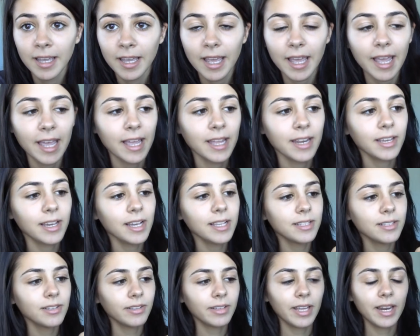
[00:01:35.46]
And you
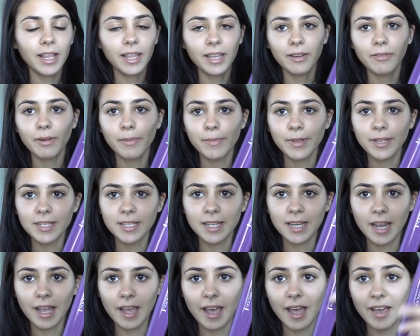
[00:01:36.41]
guys know that I like
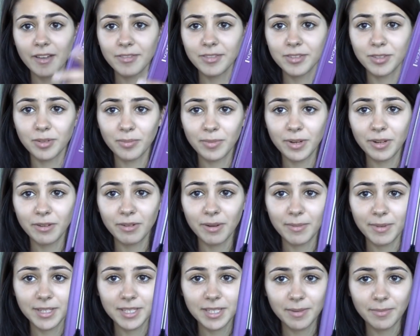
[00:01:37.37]
Remington. I have so many
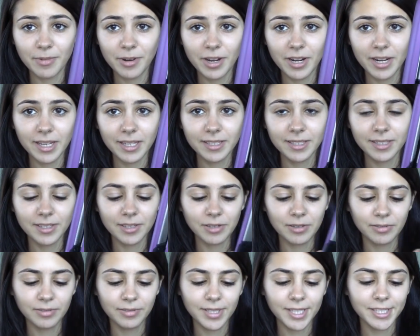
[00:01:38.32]
Remington products,
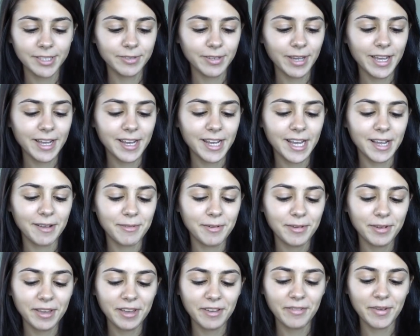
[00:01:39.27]
so that's why I
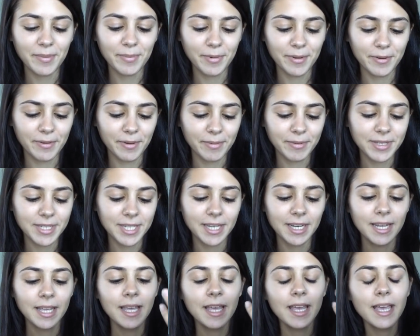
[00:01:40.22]
won't give up on
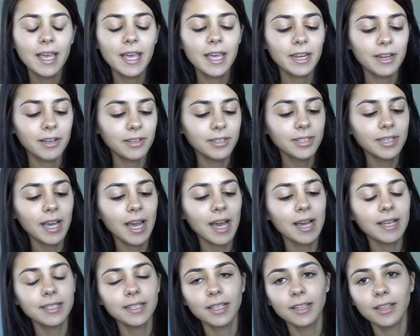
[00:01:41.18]
Remington. It also
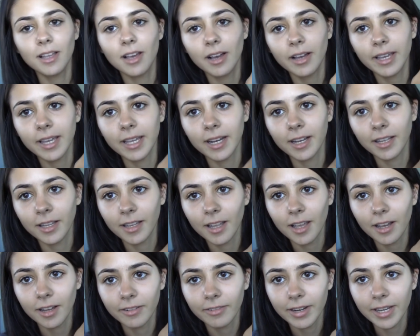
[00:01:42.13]
has a lock and
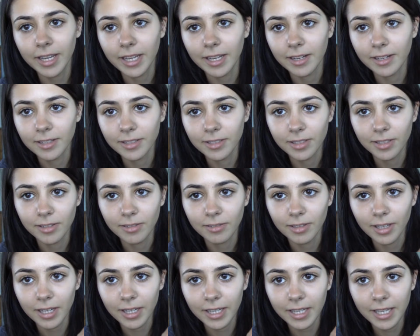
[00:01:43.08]
unlock right here, so you
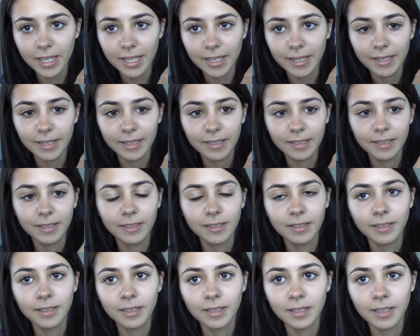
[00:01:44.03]
lock it.
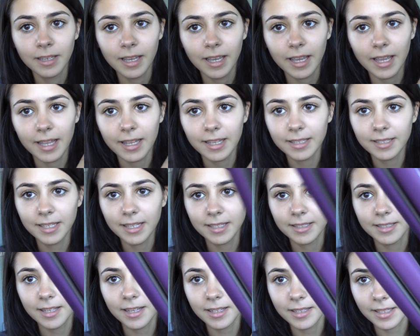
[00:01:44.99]
It
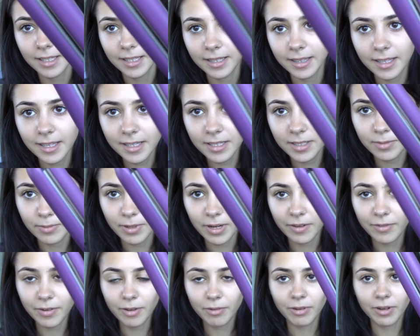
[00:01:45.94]
stays locked like this,
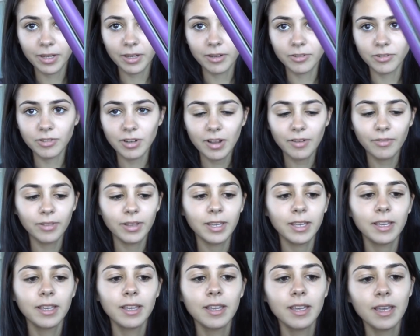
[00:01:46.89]
whenever you want to go
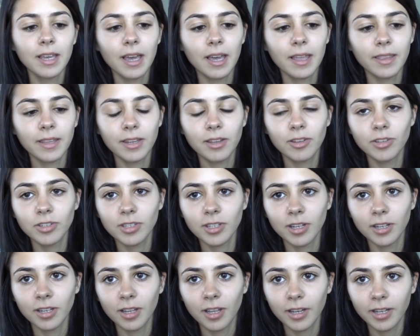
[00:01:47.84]
traveling, and then you just
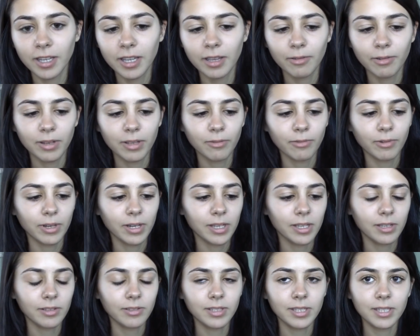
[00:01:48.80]
unlock it when you want to
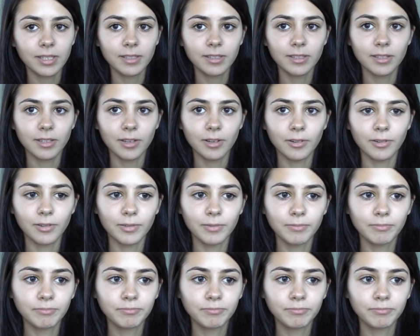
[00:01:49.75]
use it. So